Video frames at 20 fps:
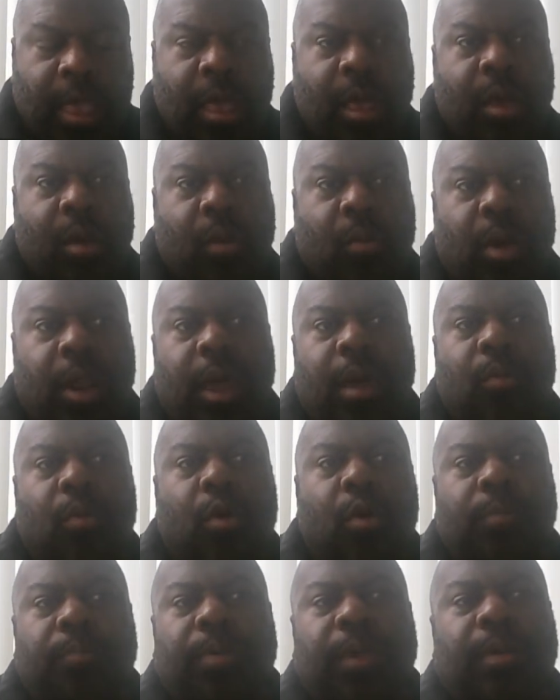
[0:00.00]
What I
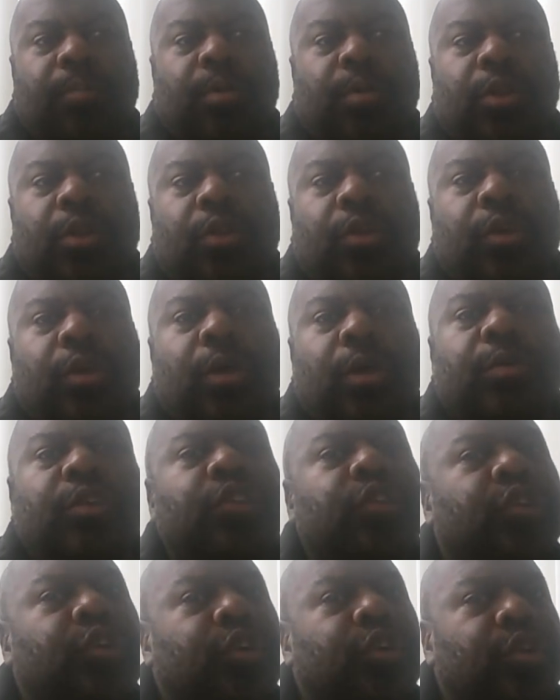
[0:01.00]
want people to do is
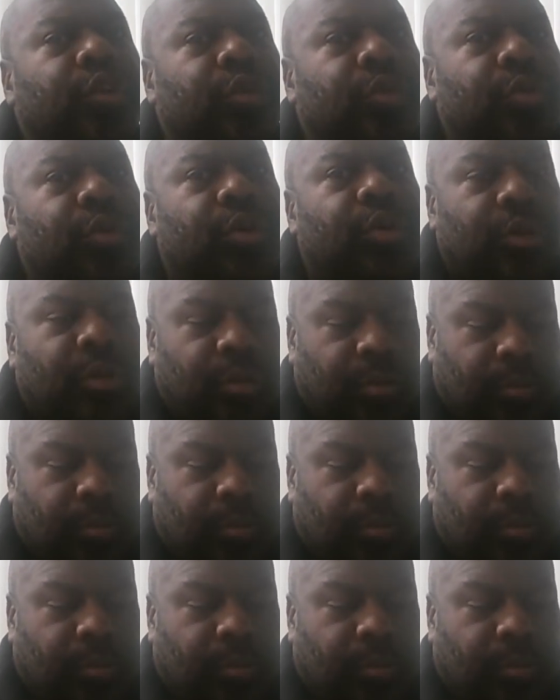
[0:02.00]
to Google